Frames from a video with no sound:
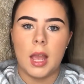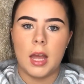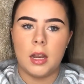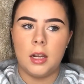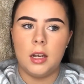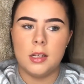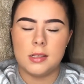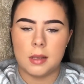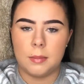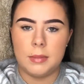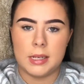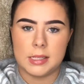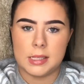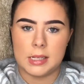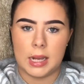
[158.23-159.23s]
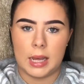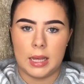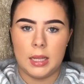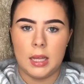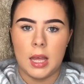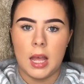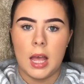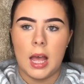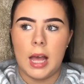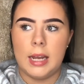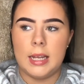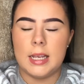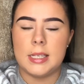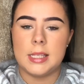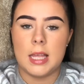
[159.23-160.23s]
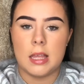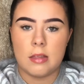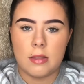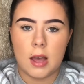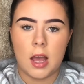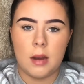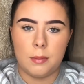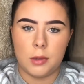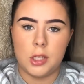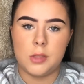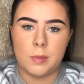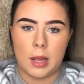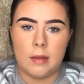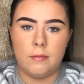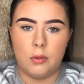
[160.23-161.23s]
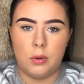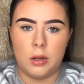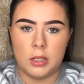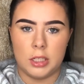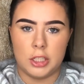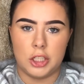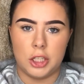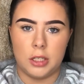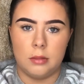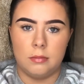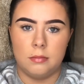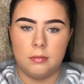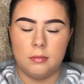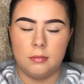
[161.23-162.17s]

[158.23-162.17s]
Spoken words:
and I looked up yesterday, and it is the 3rd most painful condition.